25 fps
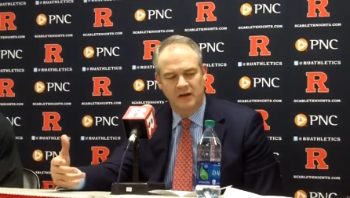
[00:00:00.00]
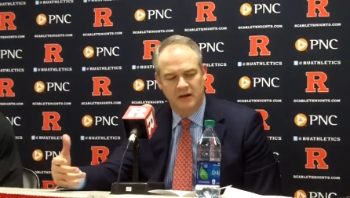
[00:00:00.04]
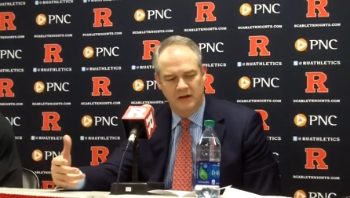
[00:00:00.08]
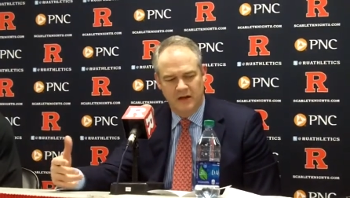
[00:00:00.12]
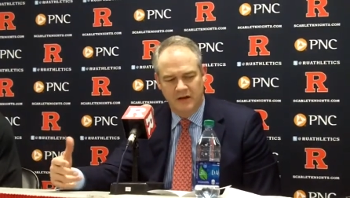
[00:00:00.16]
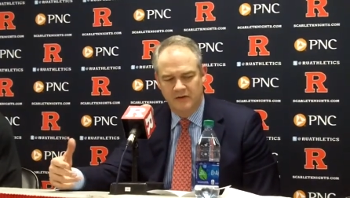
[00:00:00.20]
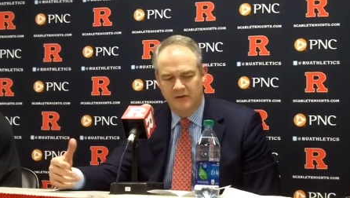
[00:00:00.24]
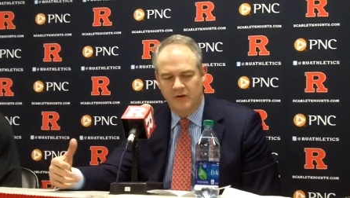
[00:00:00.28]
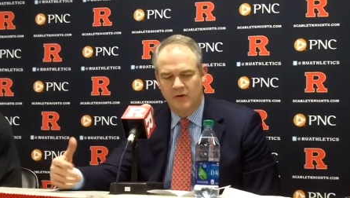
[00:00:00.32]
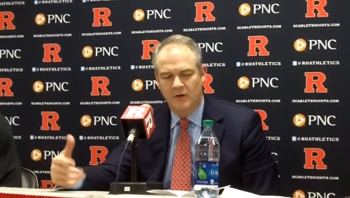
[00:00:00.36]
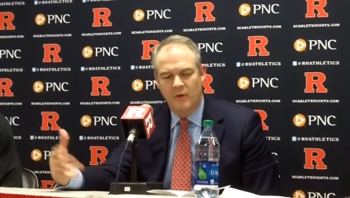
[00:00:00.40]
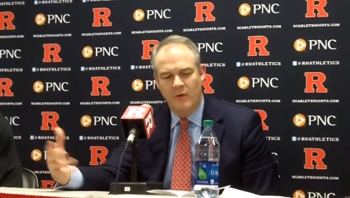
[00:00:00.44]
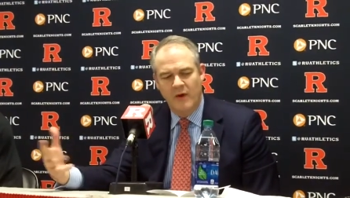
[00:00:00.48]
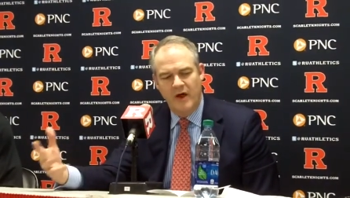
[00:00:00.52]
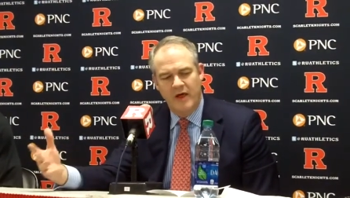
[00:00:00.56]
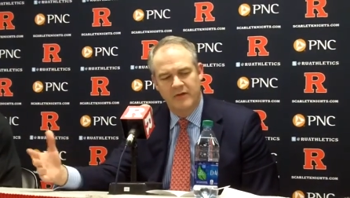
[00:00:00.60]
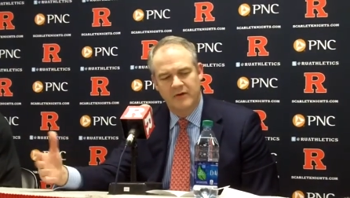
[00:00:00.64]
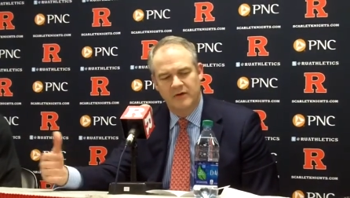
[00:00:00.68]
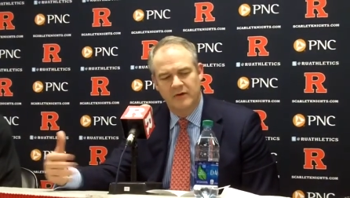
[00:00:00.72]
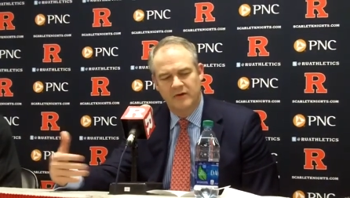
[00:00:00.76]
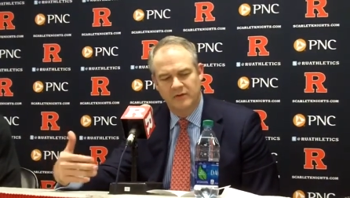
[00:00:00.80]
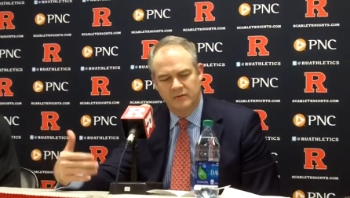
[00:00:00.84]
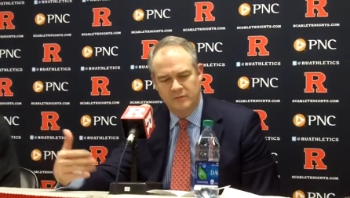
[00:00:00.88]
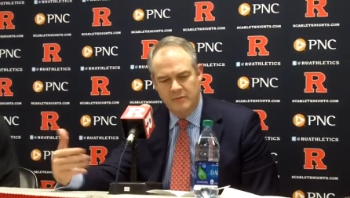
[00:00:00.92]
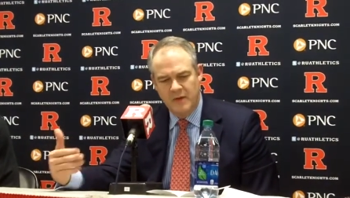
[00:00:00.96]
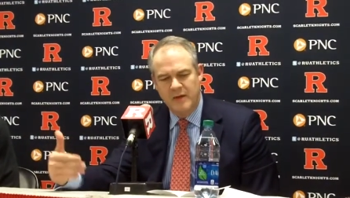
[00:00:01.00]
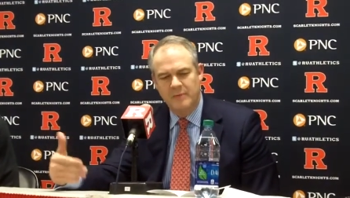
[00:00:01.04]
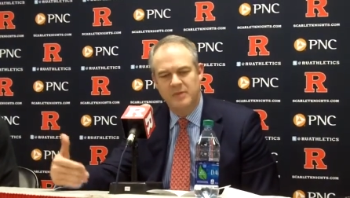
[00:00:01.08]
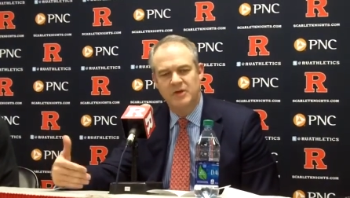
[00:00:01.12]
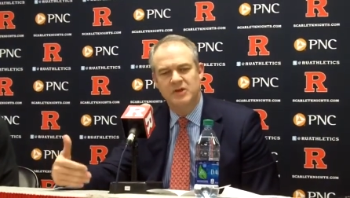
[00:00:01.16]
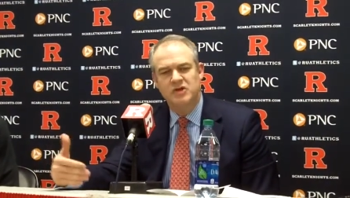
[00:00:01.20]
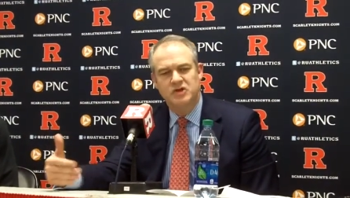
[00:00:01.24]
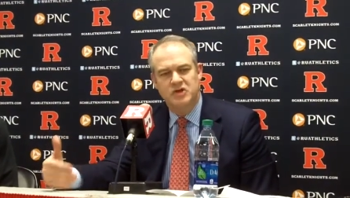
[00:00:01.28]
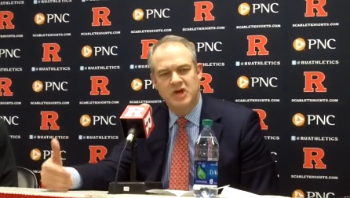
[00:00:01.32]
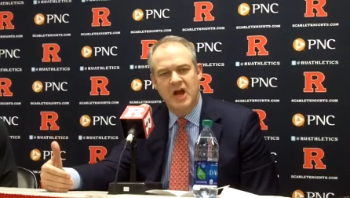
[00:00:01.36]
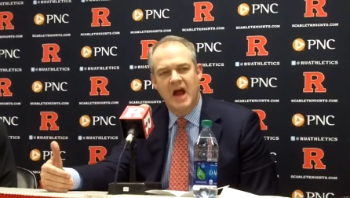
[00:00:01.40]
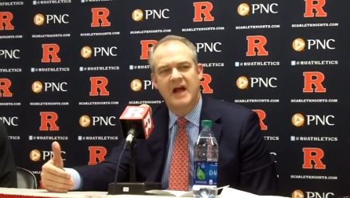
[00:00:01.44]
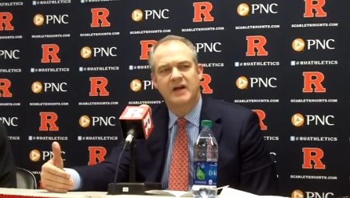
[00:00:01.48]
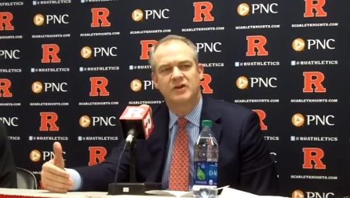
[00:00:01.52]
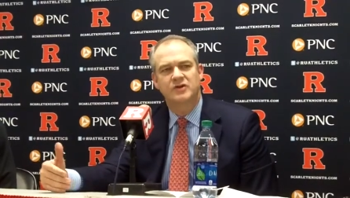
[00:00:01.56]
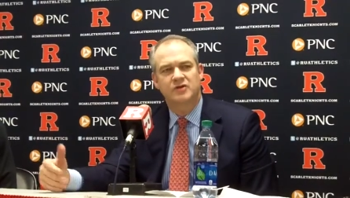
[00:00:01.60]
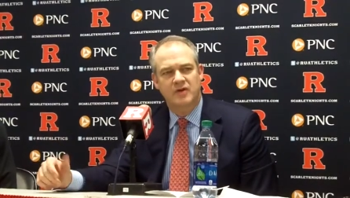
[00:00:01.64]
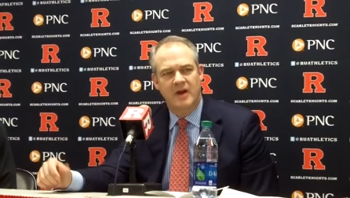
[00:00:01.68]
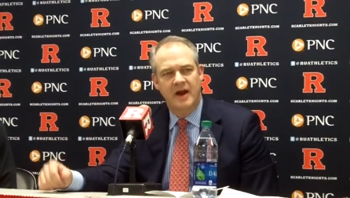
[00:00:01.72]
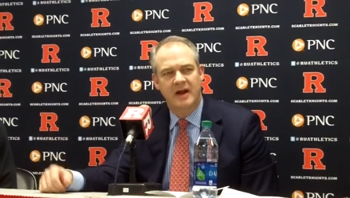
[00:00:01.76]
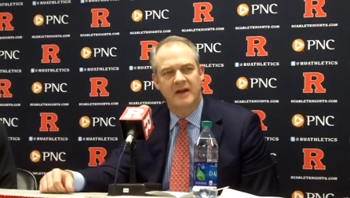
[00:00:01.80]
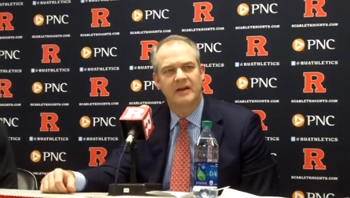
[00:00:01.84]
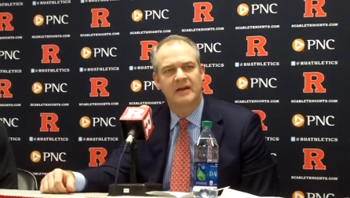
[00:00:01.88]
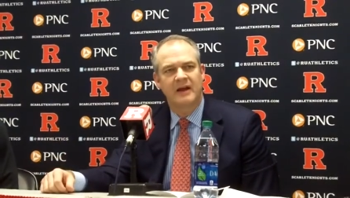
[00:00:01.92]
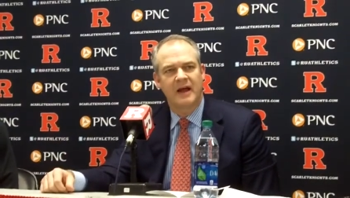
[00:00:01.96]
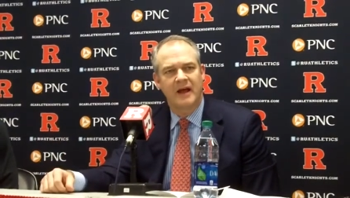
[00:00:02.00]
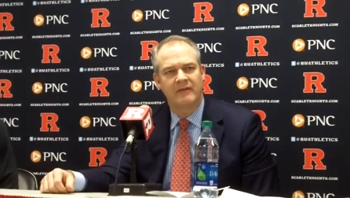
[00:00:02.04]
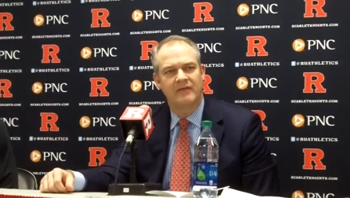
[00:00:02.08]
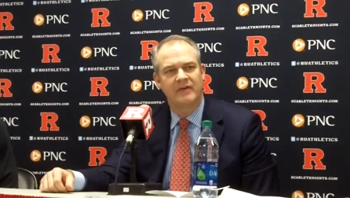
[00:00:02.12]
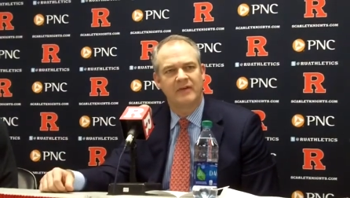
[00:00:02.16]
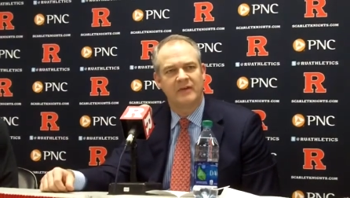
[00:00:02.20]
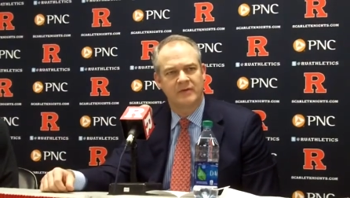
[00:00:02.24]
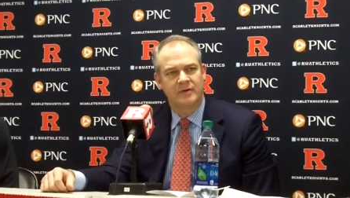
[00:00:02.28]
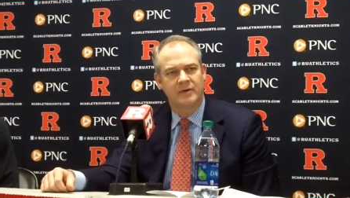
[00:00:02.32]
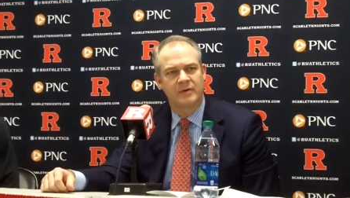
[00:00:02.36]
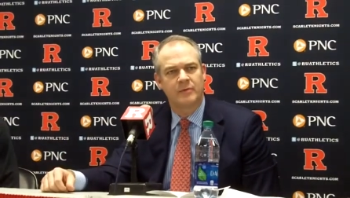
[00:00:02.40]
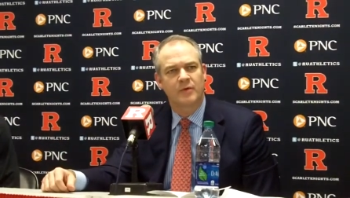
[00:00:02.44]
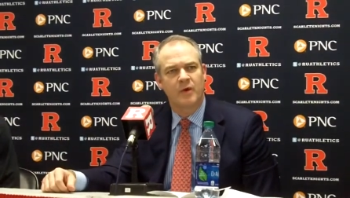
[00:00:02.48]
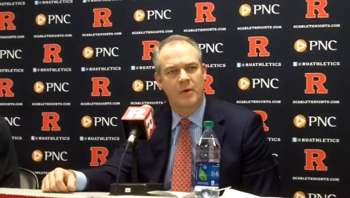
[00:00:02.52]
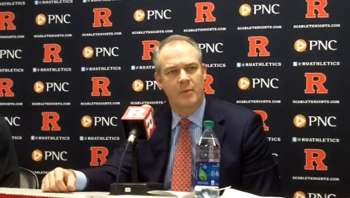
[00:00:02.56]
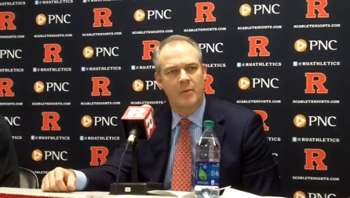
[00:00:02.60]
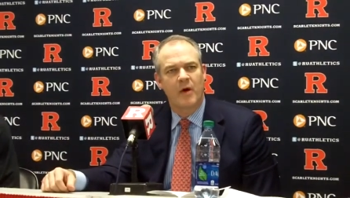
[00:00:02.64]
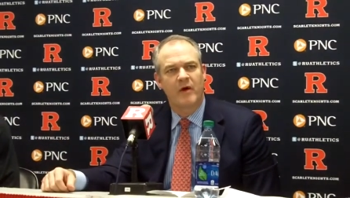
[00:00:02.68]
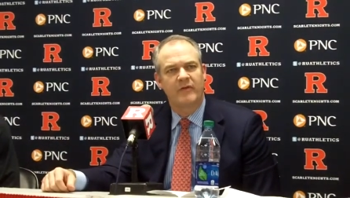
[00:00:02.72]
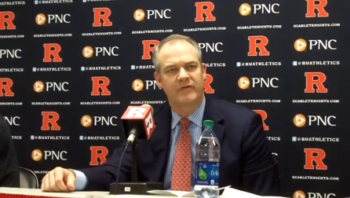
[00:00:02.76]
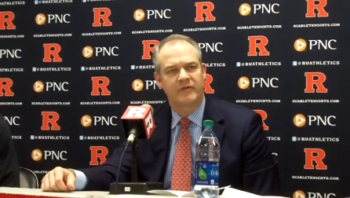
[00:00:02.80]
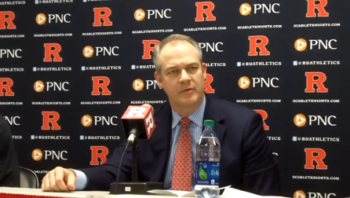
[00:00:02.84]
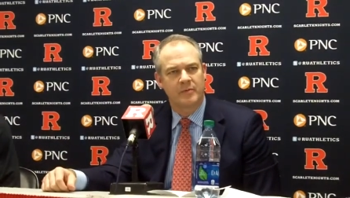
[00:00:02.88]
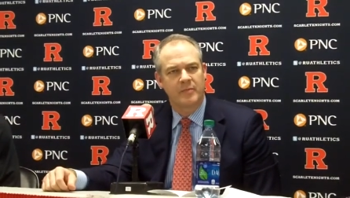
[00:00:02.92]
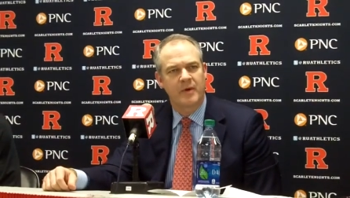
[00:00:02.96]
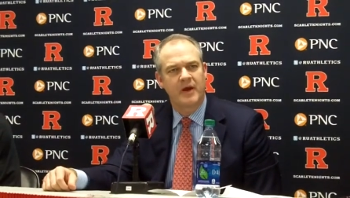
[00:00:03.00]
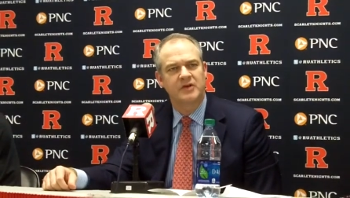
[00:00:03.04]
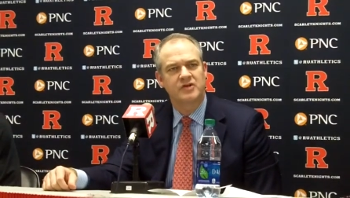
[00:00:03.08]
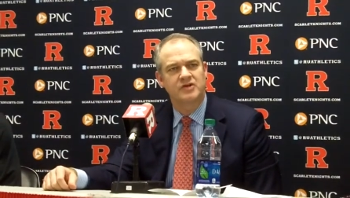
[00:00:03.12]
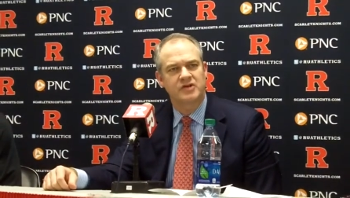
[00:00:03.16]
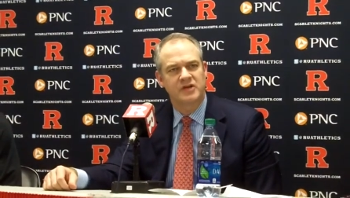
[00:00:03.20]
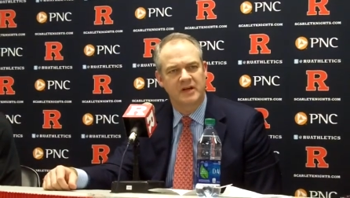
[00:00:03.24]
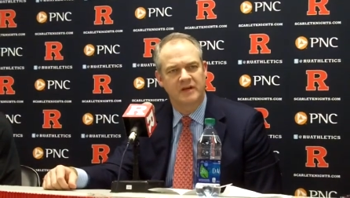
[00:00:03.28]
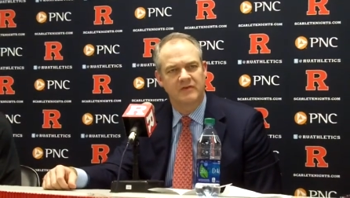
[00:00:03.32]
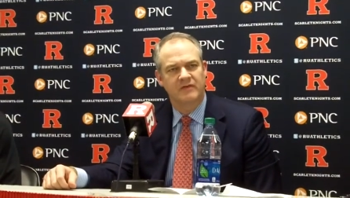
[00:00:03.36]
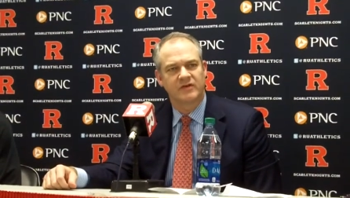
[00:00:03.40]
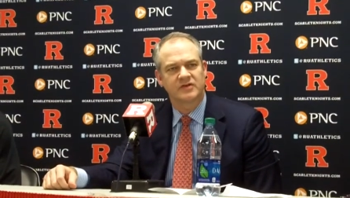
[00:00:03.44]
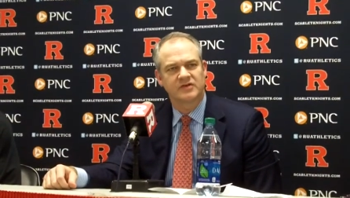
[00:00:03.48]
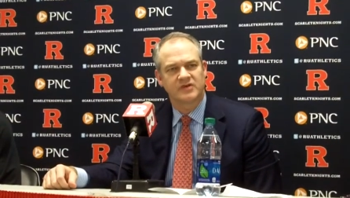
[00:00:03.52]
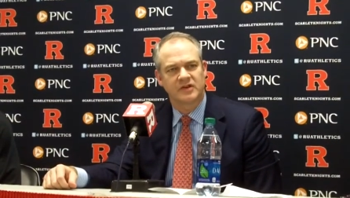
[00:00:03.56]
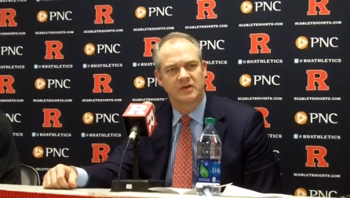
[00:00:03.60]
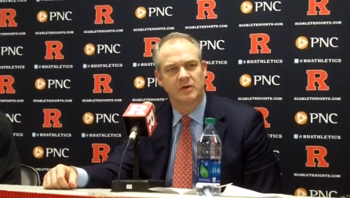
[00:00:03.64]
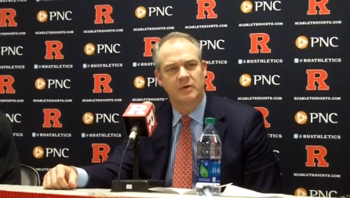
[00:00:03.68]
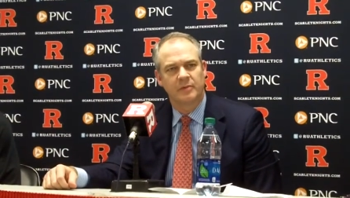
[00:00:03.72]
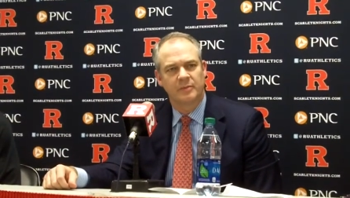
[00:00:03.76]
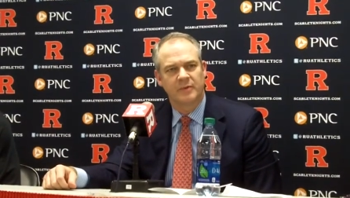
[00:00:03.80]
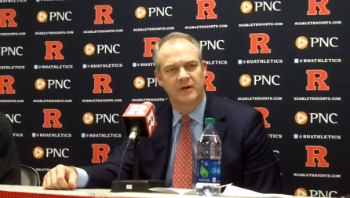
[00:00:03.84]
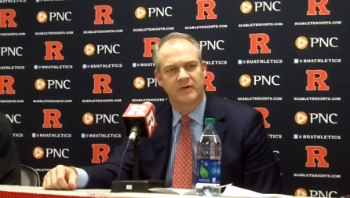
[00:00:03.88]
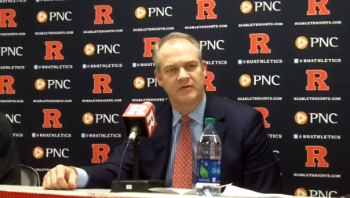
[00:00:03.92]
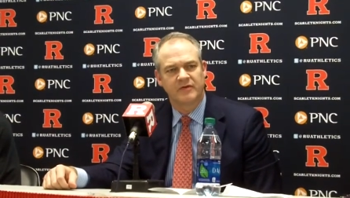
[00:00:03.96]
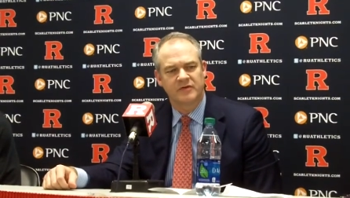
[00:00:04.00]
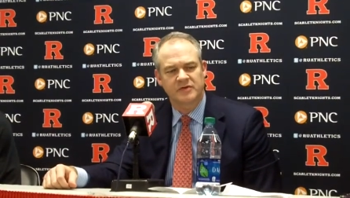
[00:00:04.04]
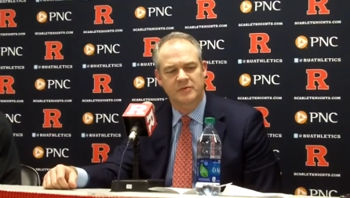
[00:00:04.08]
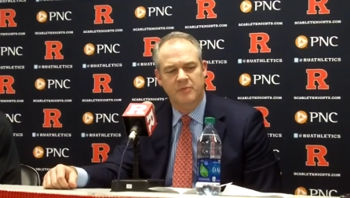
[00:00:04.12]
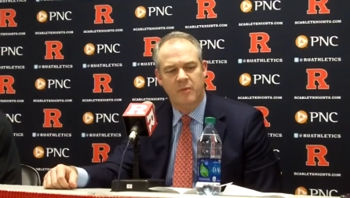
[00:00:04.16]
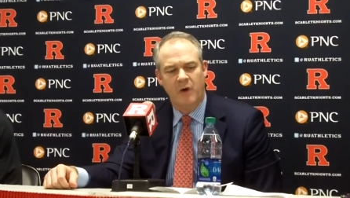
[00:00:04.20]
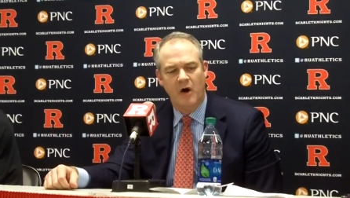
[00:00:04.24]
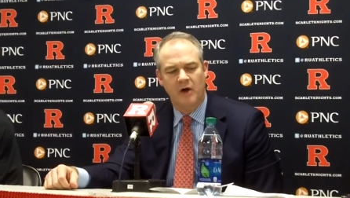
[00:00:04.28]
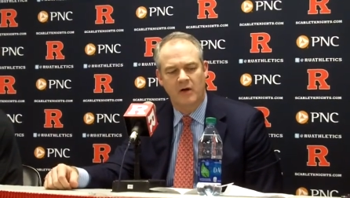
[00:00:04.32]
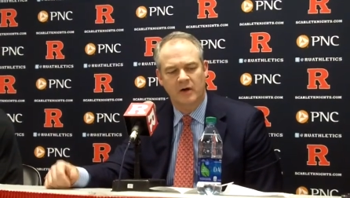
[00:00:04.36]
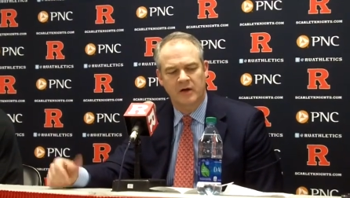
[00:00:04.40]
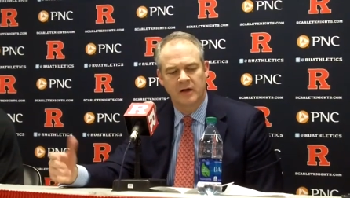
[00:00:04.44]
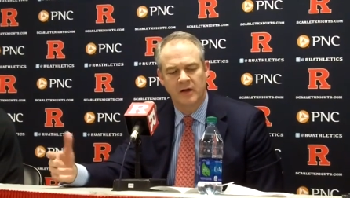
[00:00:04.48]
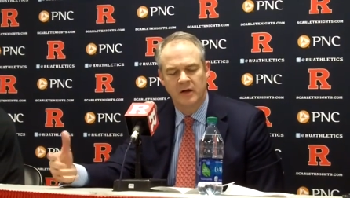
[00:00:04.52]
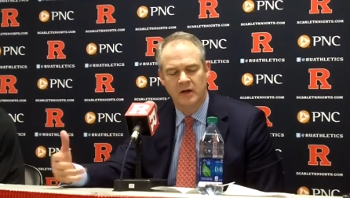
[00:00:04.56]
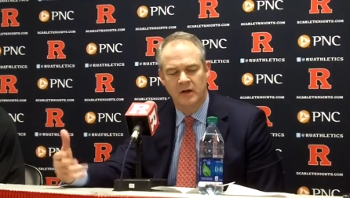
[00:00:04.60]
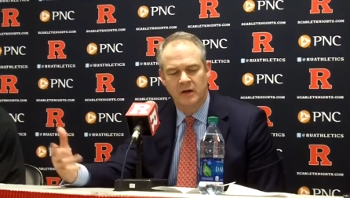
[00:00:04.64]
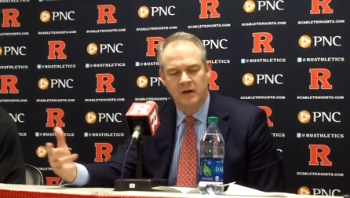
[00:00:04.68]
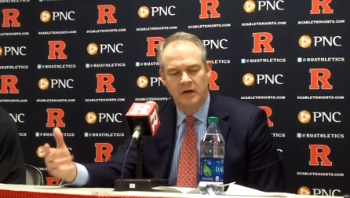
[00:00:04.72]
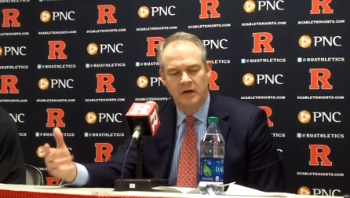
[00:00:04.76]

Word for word: little under the weather and maybe John try having him come off the bench and give us a little bit of a spark.